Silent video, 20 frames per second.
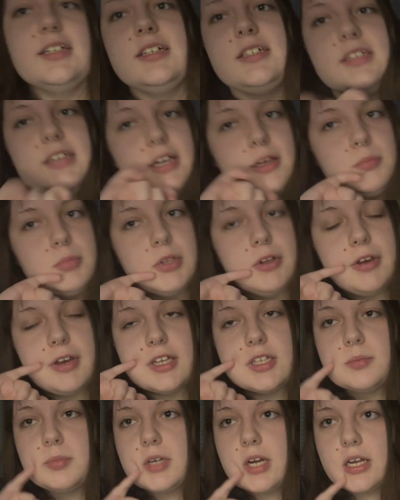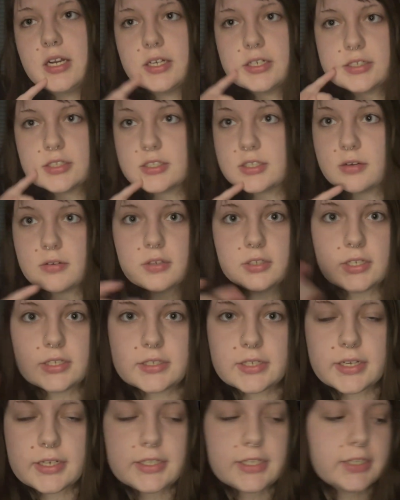yeah, blowing on the product is totally
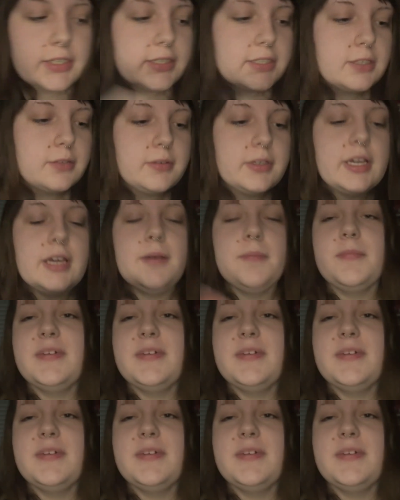sanitary, don't worry.